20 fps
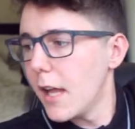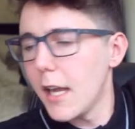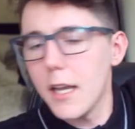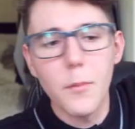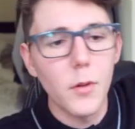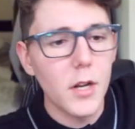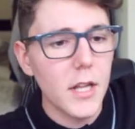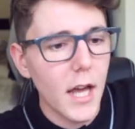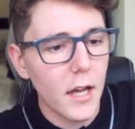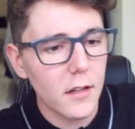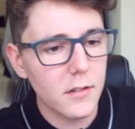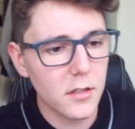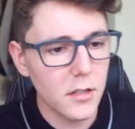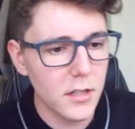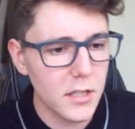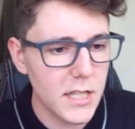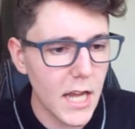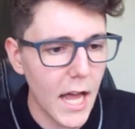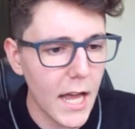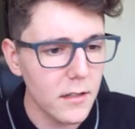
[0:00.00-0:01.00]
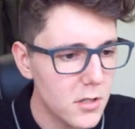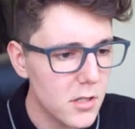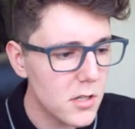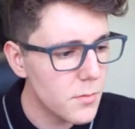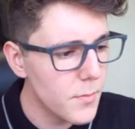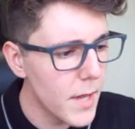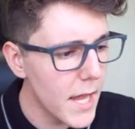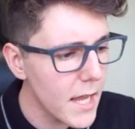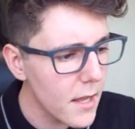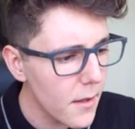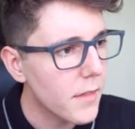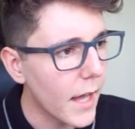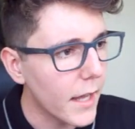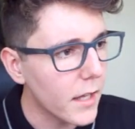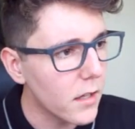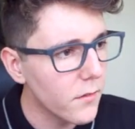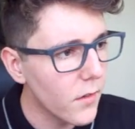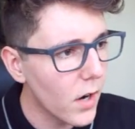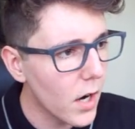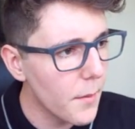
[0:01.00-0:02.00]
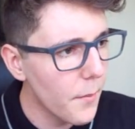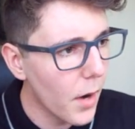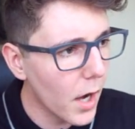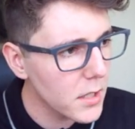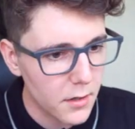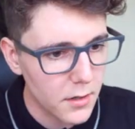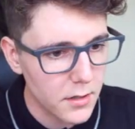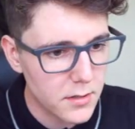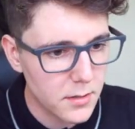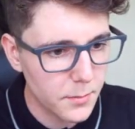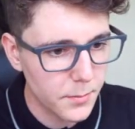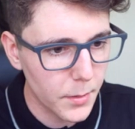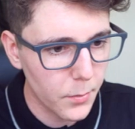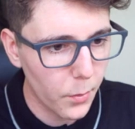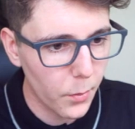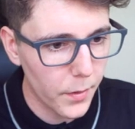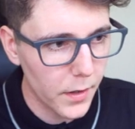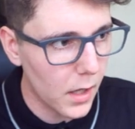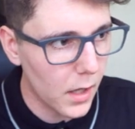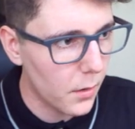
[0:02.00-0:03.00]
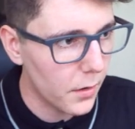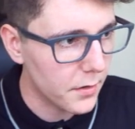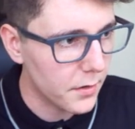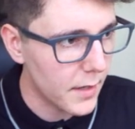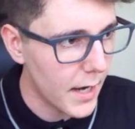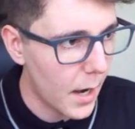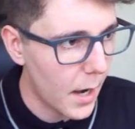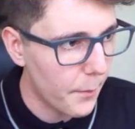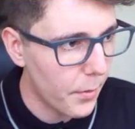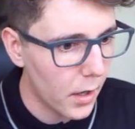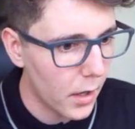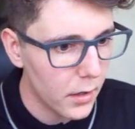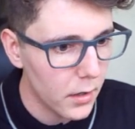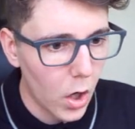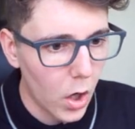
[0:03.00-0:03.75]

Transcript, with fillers: Anybody else got a 10? Just me. Thank you very much. There's some people below us now, but.